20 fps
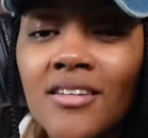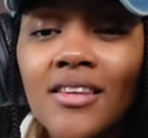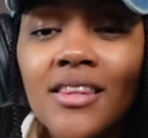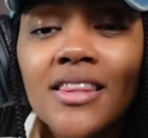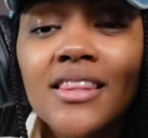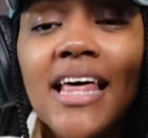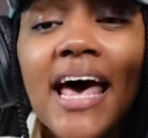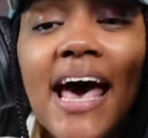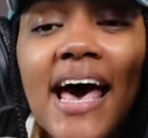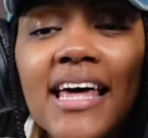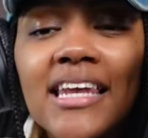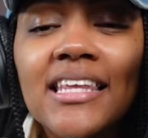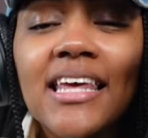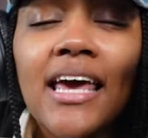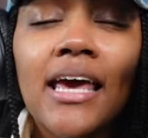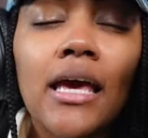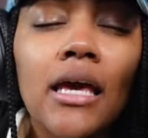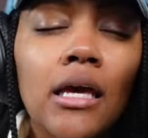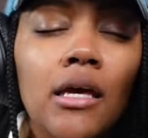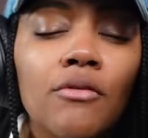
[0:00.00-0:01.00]
That
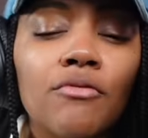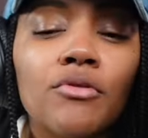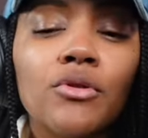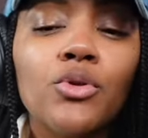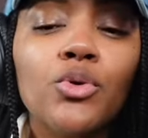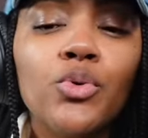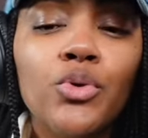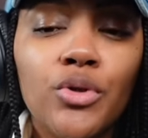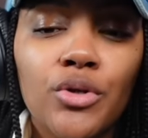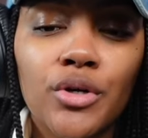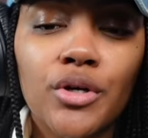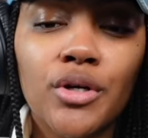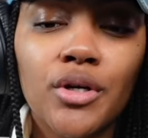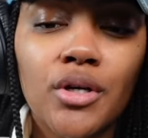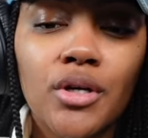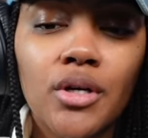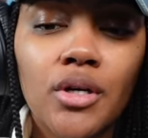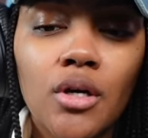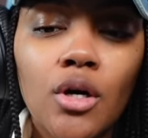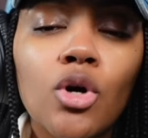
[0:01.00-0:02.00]
gave Luther,
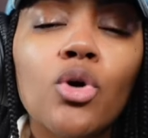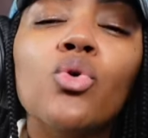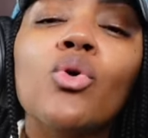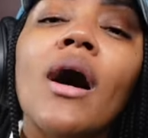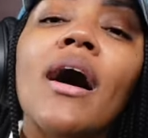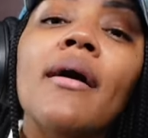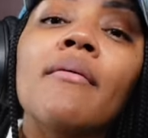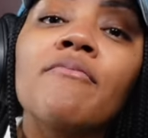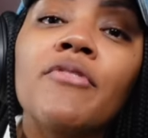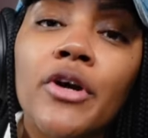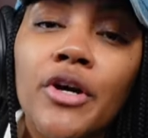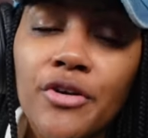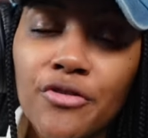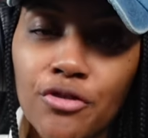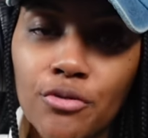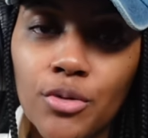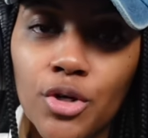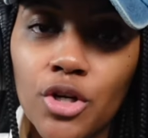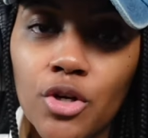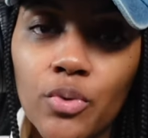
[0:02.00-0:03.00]
who I'm very
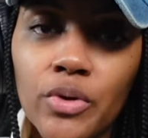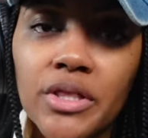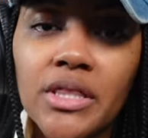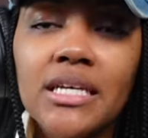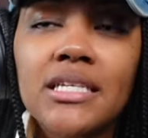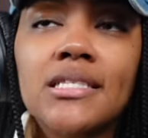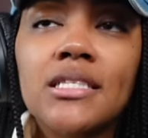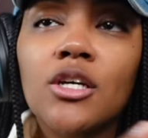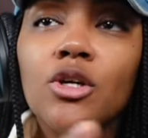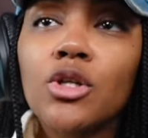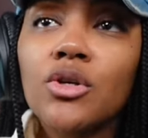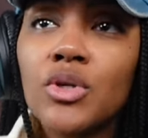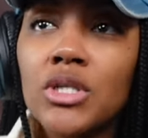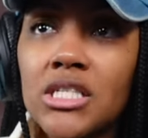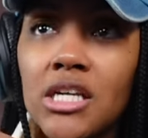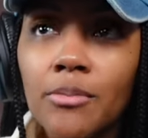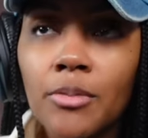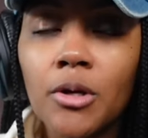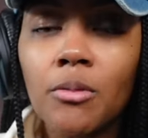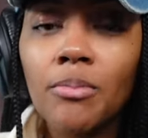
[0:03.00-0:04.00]
familiar with. That's the only
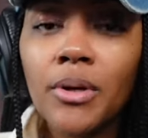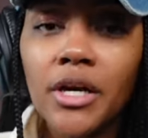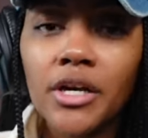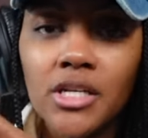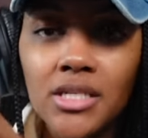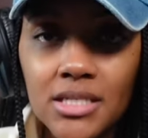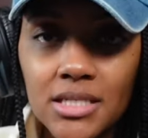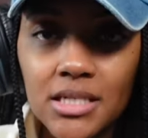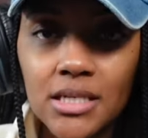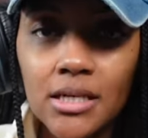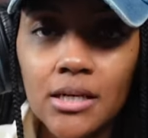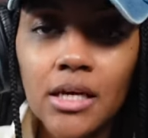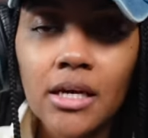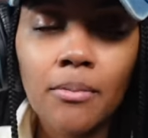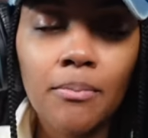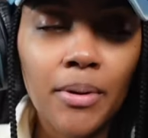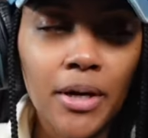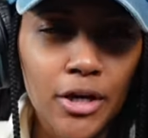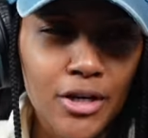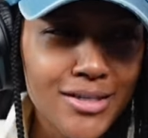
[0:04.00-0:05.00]
reason I'm
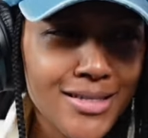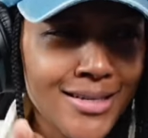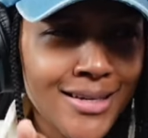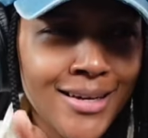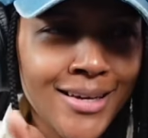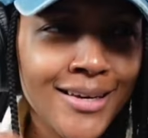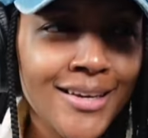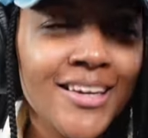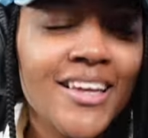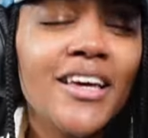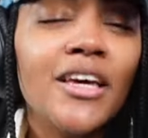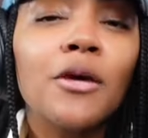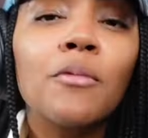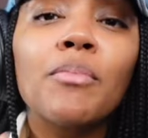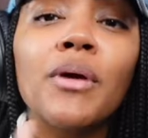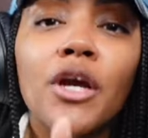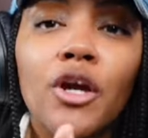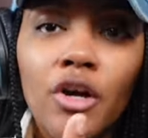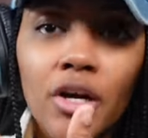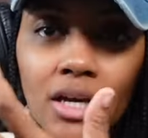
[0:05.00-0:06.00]
comparing
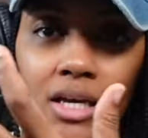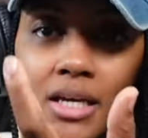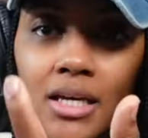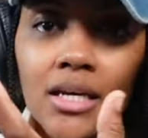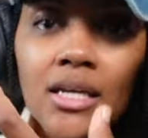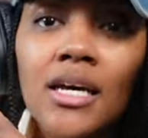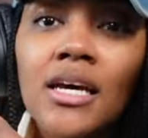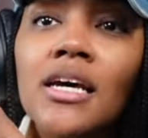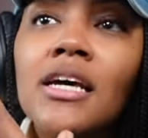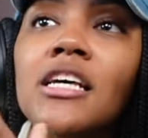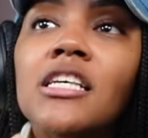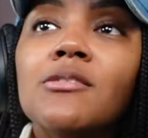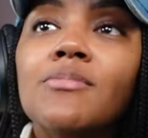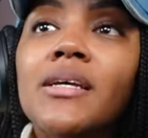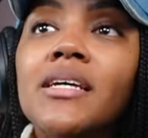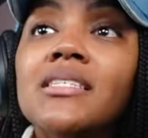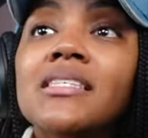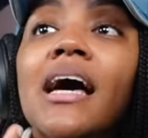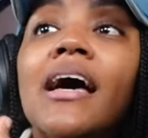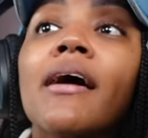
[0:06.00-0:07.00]
it is
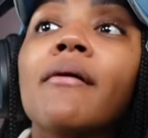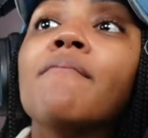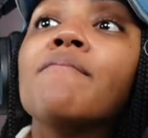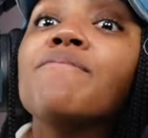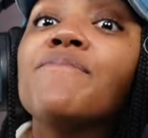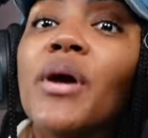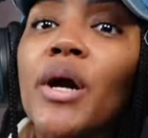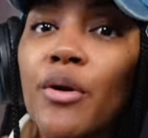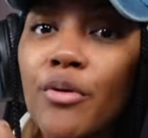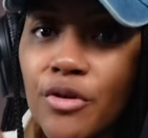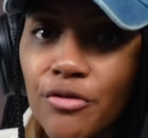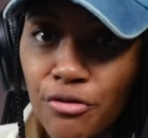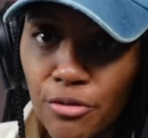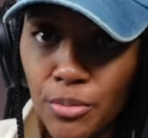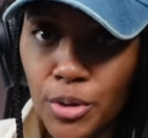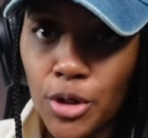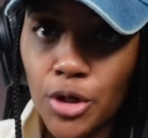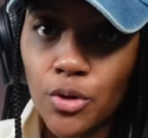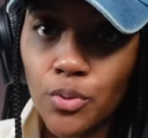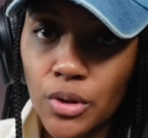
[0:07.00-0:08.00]
because I'm very
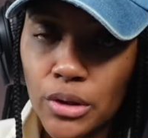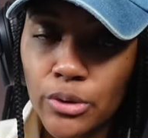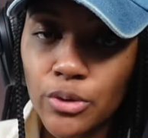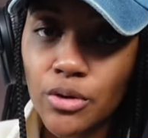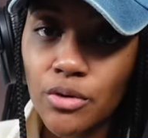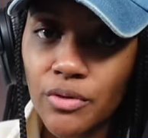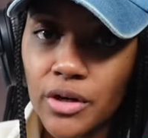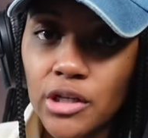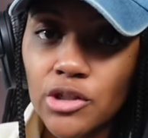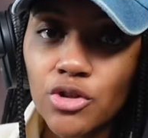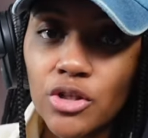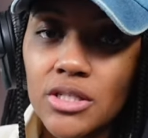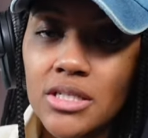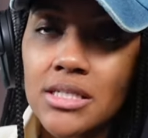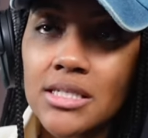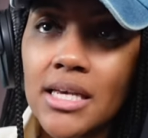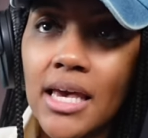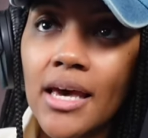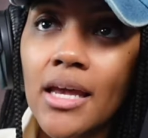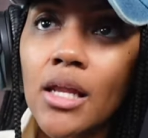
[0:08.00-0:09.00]
familiar with Luther Vandross's
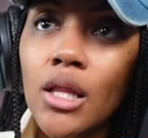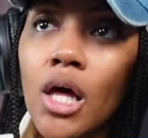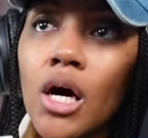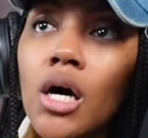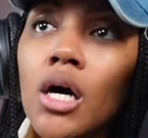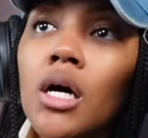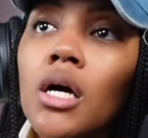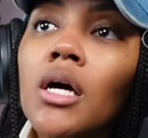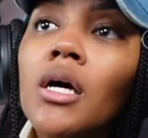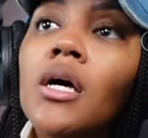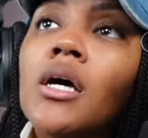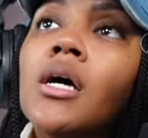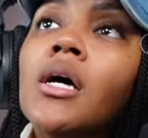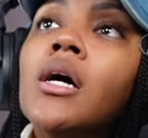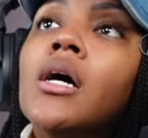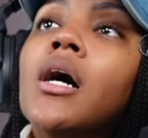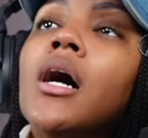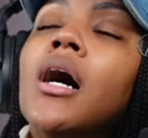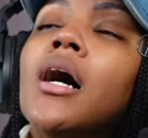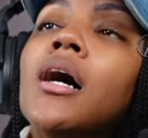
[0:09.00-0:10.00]
catalog.
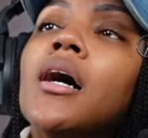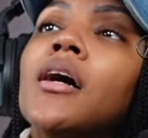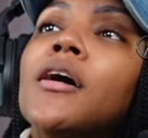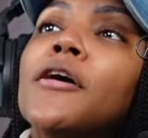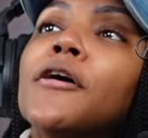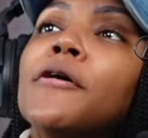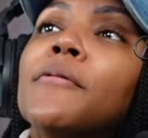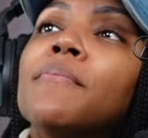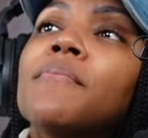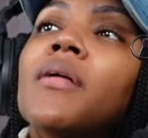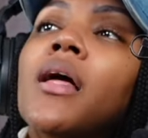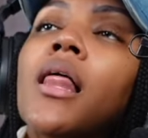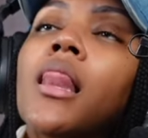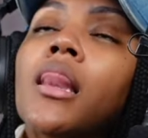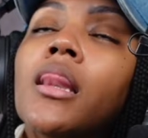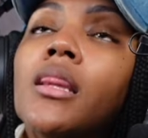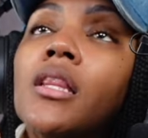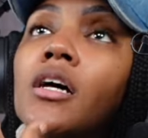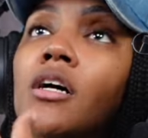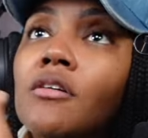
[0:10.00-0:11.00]

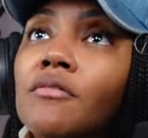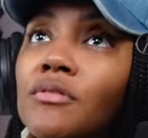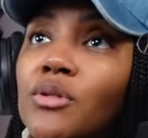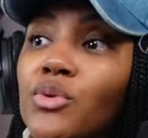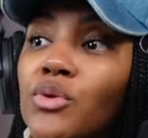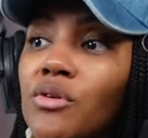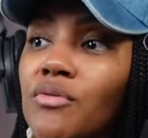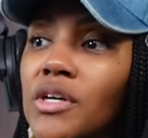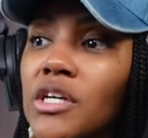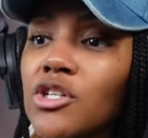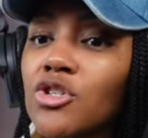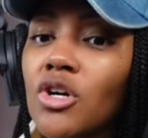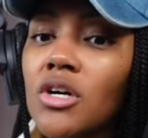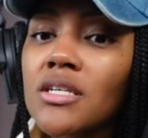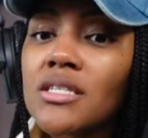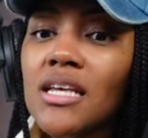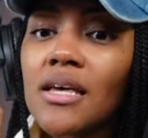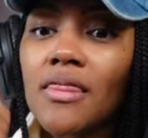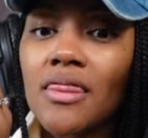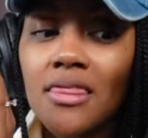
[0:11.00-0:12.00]
Love Luther
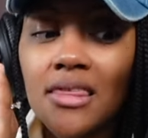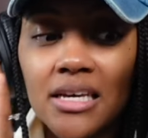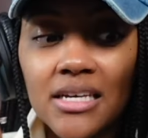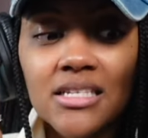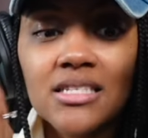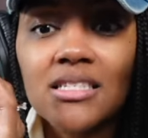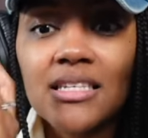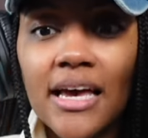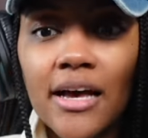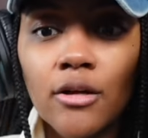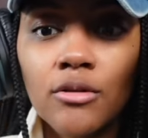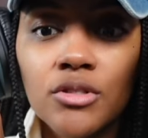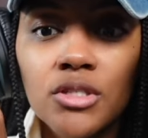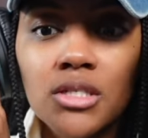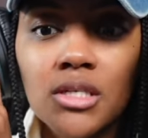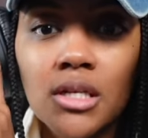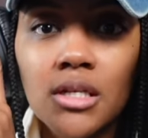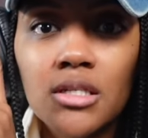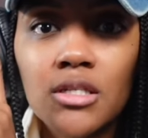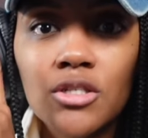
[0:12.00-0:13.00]
Vandross. This sounds
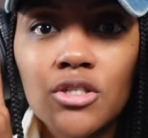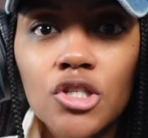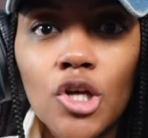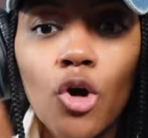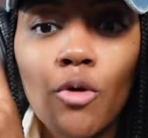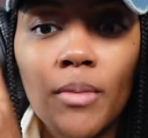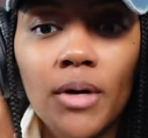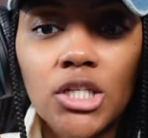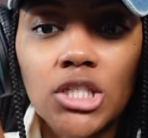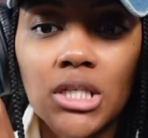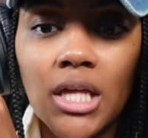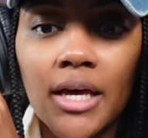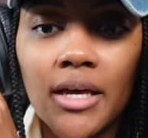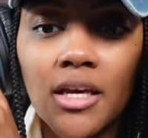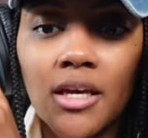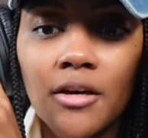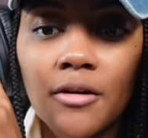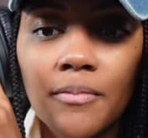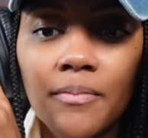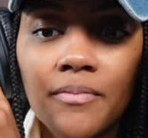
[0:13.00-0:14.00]
so much like
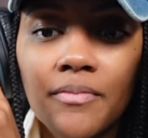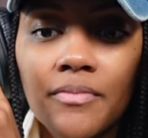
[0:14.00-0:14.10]
him.